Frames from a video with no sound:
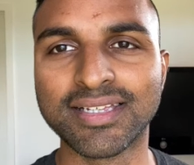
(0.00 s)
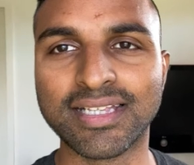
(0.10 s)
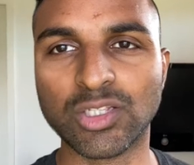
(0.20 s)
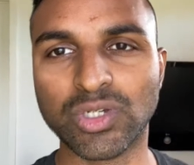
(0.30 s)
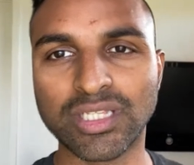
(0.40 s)

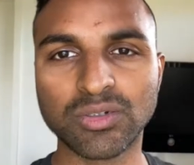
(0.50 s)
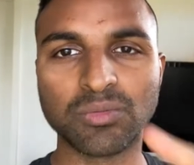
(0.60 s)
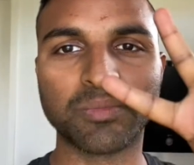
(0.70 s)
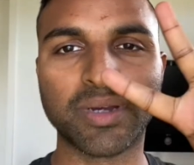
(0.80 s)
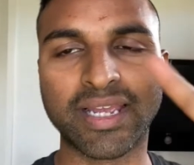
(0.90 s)
Hello,
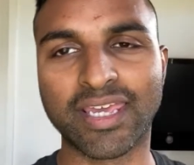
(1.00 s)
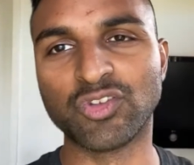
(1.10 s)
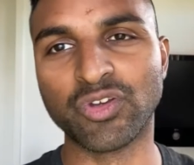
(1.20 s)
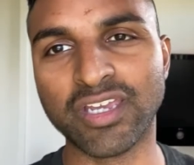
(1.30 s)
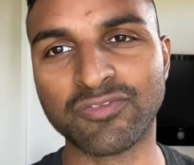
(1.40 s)
hello. I guess
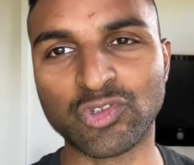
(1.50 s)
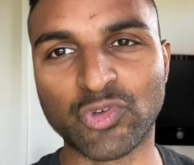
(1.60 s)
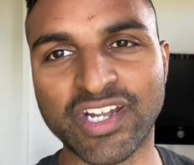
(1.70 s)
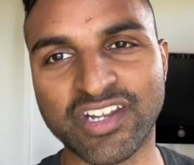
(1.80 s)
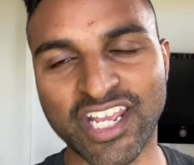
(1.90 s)
you're here for
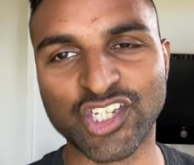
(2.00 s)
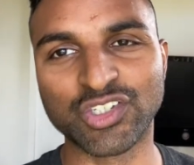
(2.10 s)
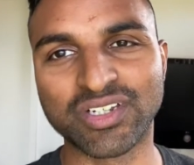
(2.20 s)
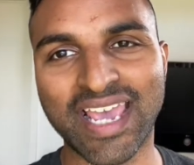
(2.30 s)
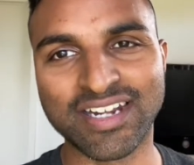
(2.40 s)
threat
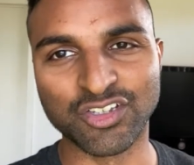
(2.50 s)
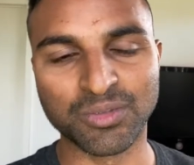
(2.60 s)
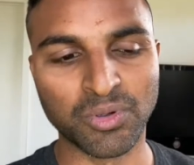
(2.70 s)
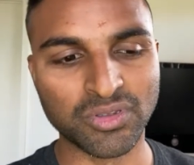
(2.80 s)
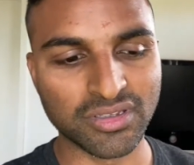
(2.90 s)
detection and
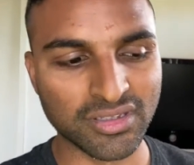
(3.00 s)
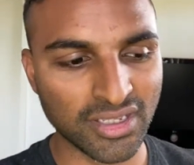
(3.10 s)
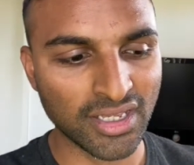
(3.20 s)
response.